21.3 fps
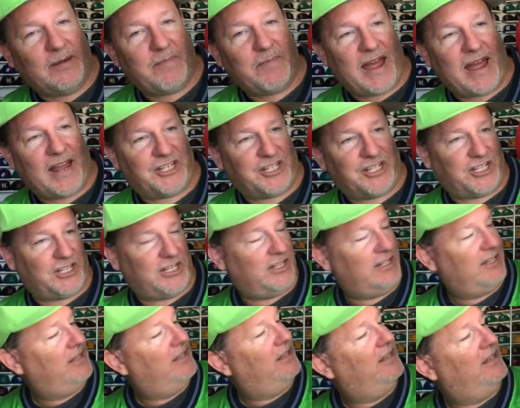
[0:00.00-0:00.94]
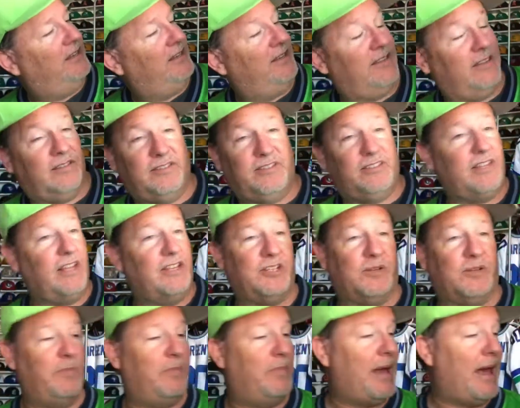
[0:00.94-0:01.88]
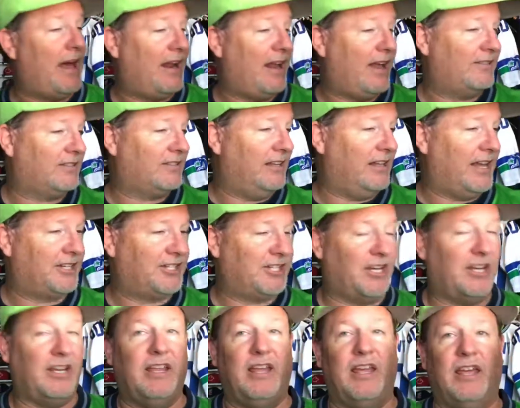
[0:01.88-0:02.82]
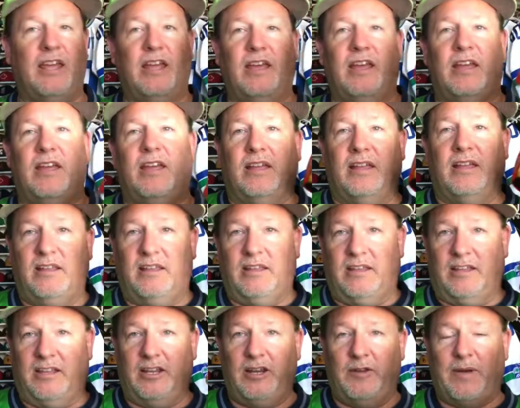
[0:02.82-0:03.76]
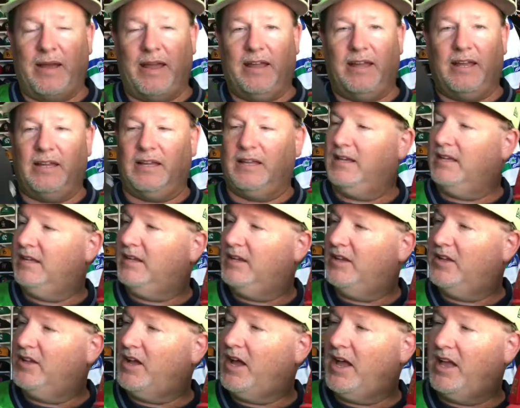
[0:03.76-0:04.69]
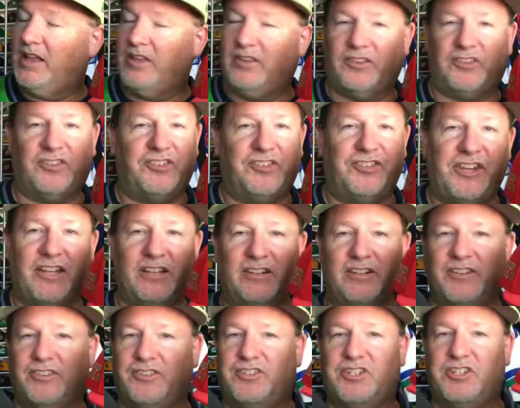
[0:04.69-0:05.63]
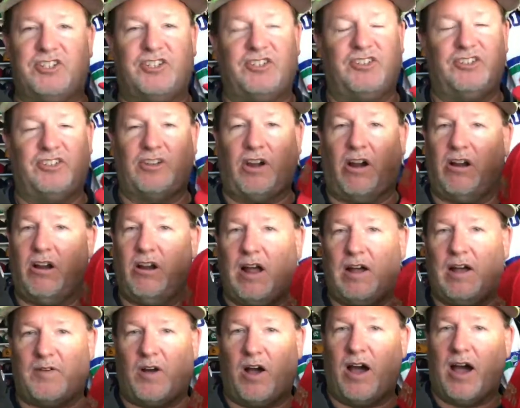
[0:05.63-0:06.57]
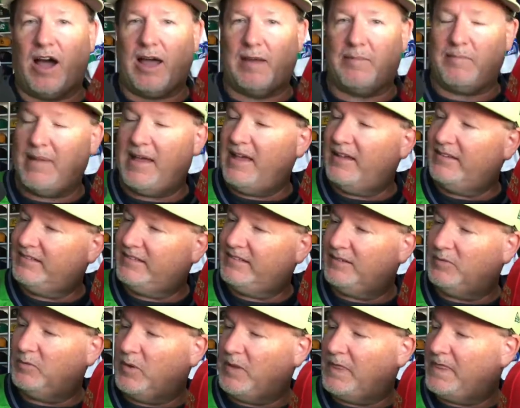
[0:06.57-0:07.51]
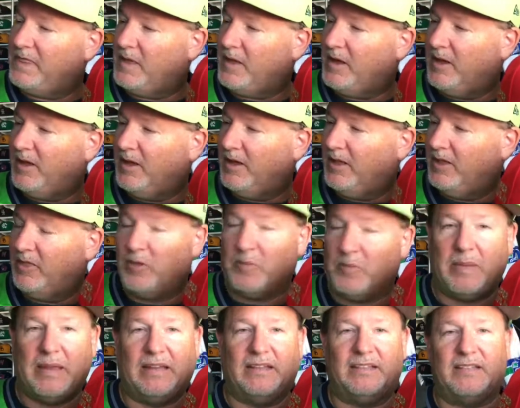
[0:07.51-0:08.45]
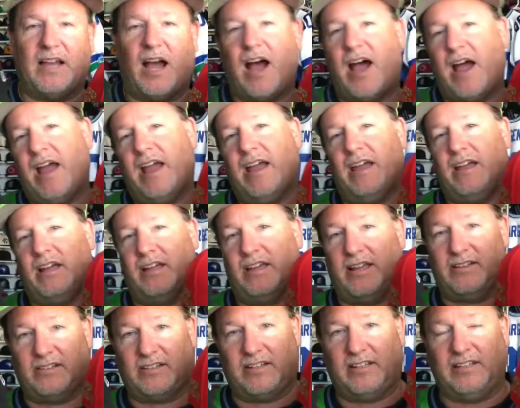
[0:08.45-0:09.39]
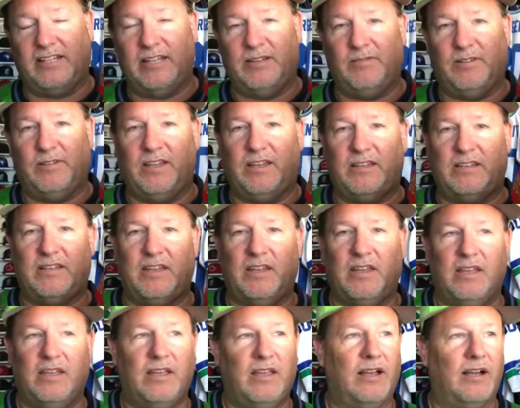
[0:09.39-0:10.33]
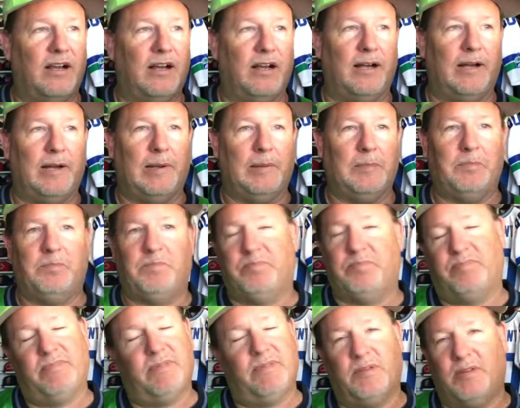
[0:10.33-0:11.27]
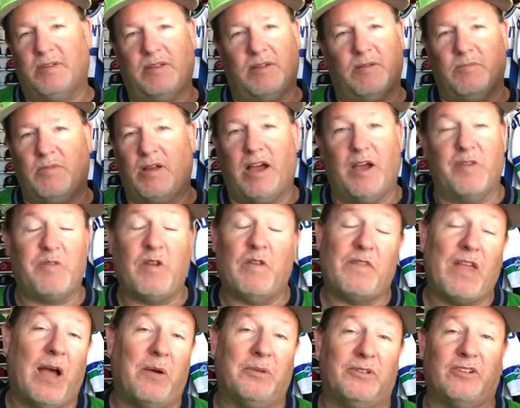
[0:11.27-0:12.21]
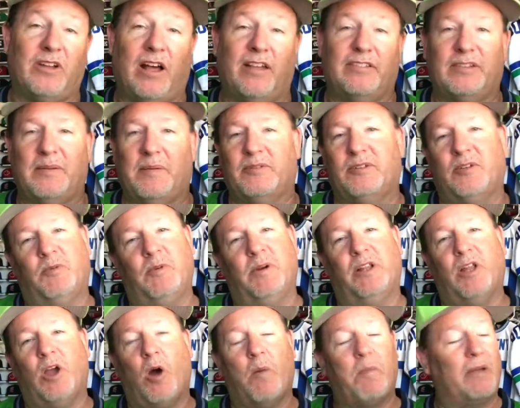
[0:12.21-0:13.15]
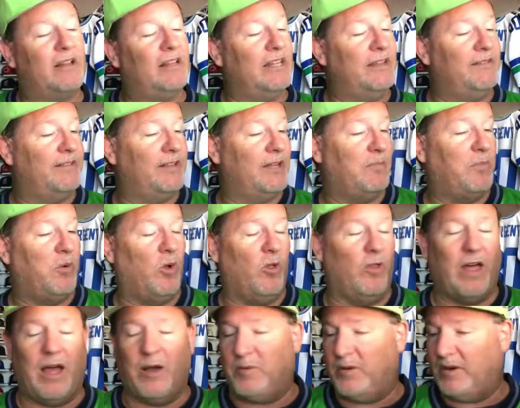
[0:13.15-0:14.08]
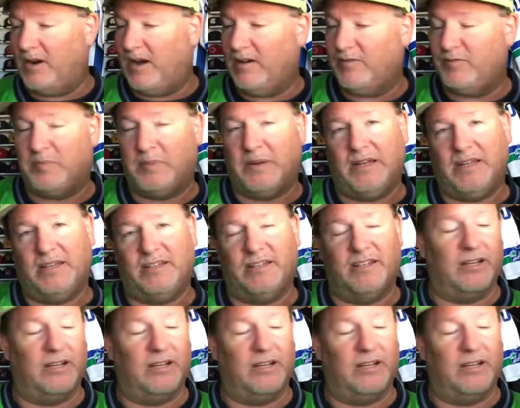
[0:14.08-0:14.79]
patch. Such a badass collection. Anyway, Steelers just started off a hot mess with the big tie against Cleveland. I thought that was awesome. I was really hoping Cleveland could pull that one off, but,